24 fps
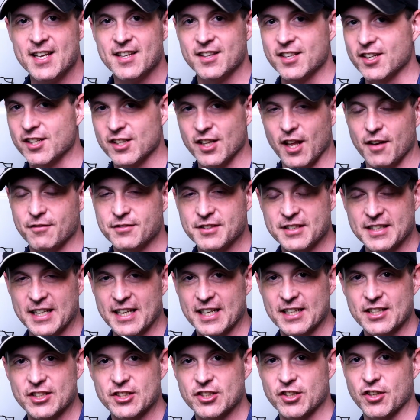the glove
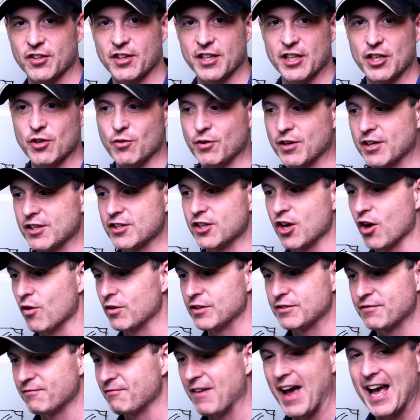sticks so that you could go
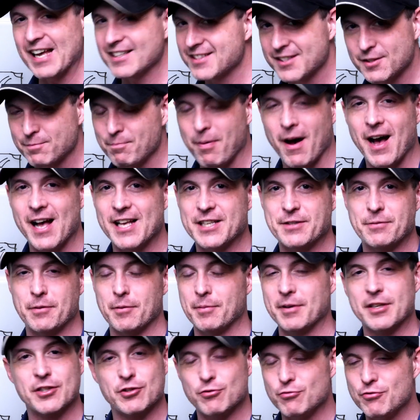as fast as possible
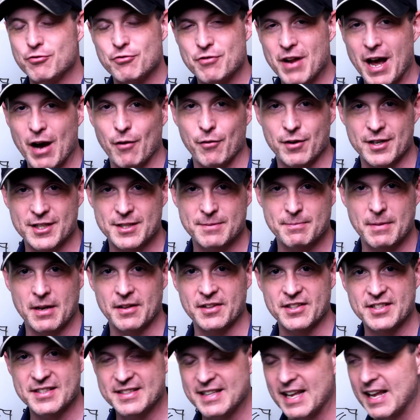because you do not want to smell
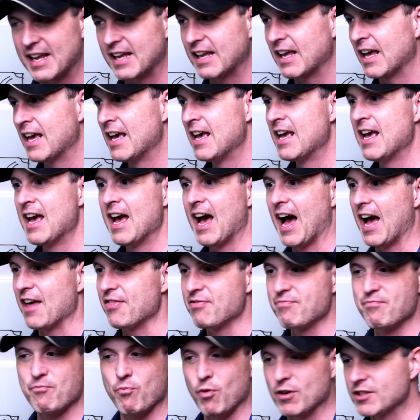the stink. I
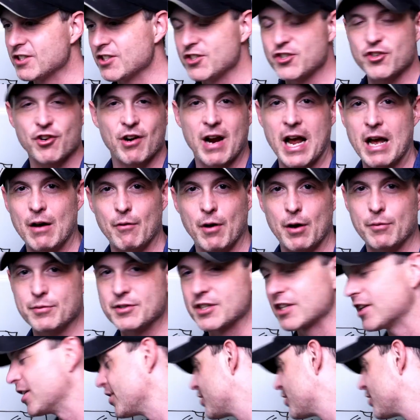wasn't sure how I was going to